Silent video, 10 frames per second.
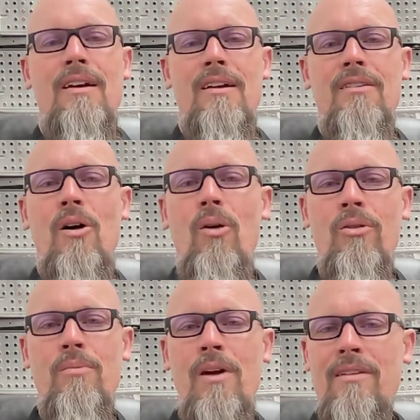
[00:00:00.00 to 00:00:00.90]
the the
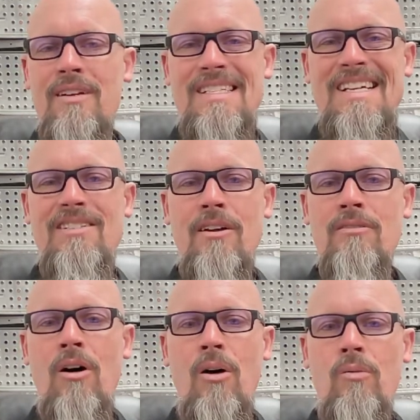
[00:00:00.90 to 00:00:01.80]
older brother, is six
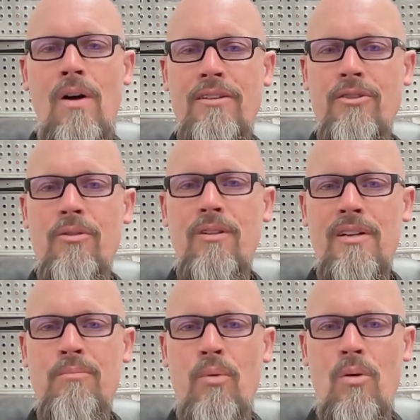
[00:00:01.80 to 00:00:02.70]
years old when Doodle
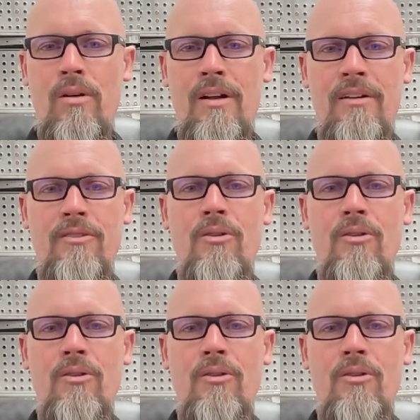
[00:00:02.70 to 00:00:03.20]
is born, and